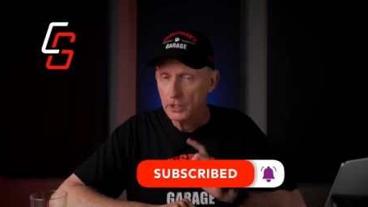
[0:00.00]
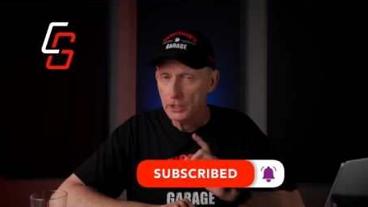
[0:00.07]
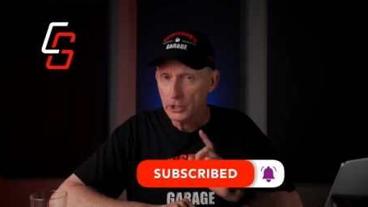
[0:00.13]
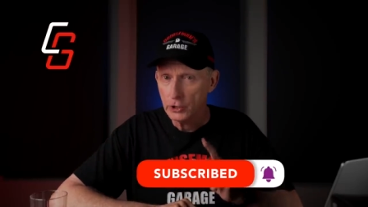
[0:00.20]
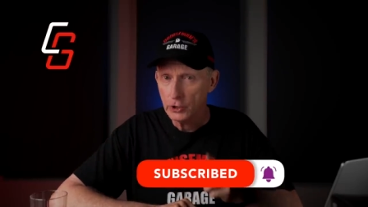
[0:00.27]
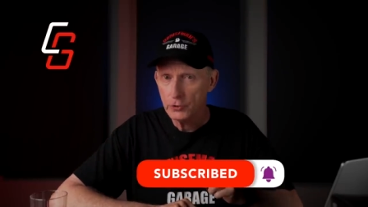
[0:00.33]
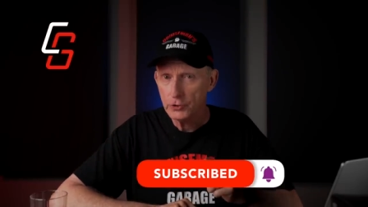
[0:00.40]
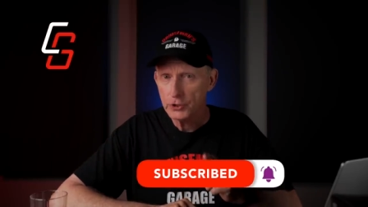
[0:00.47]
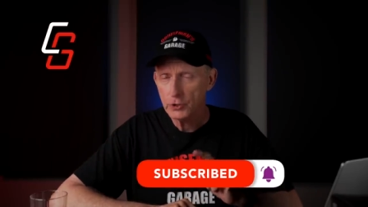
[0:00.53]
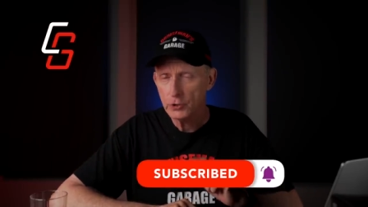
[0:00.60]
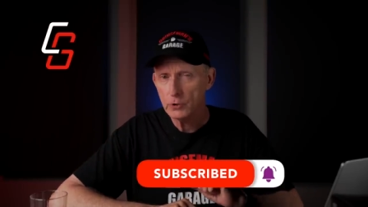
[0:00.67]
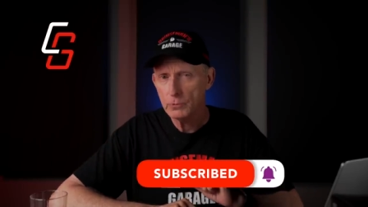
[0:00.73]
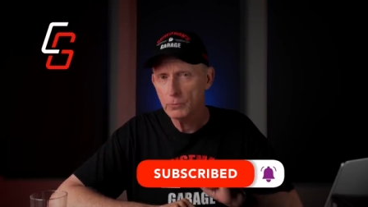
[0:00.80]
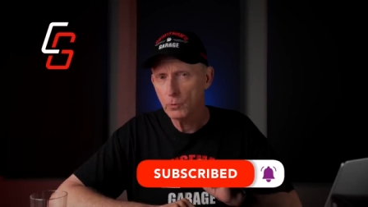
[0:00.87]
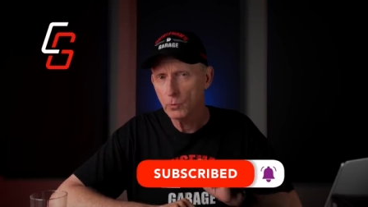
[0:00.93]

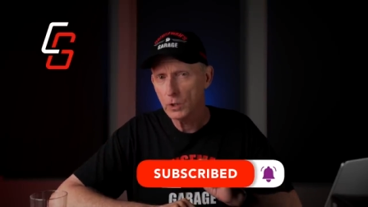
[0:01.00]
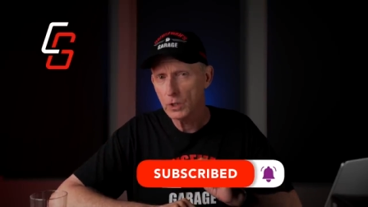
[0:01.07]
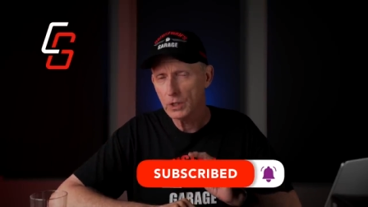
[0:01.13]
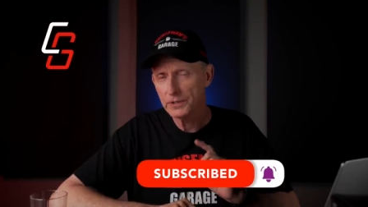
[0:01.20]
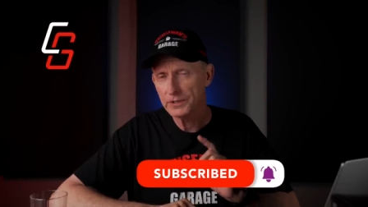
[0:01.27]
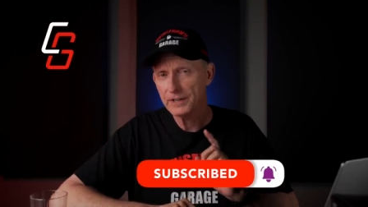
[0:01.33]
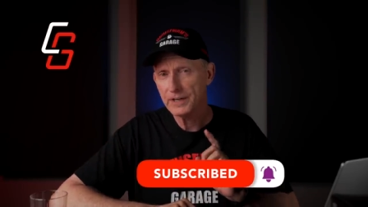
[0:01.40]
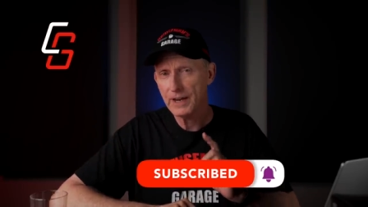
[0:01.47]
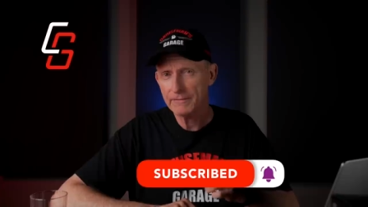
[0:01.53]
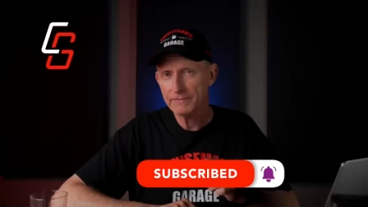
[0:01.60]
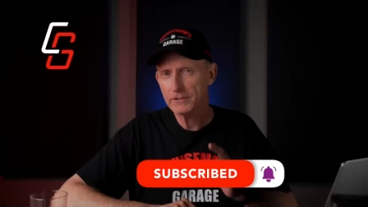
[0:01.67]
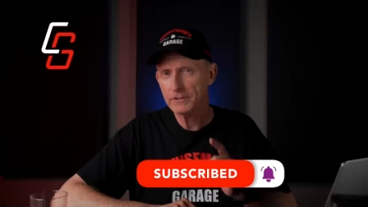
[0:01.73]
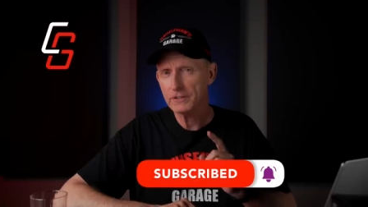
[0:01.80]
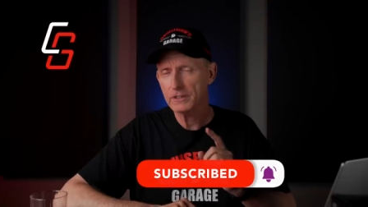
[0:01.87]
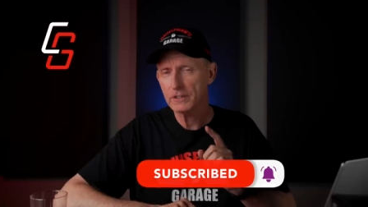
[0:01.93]
YouTube will
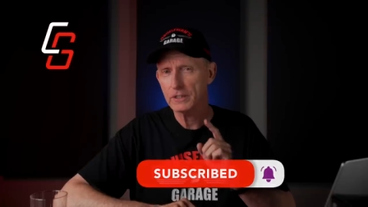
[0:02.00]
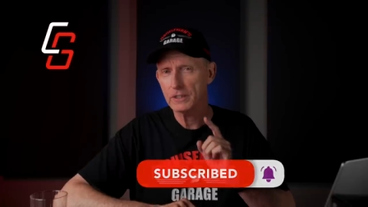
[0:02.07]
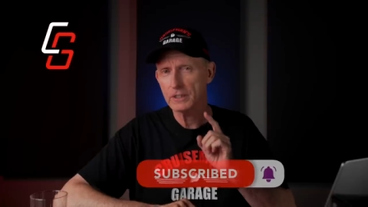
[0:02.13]
never,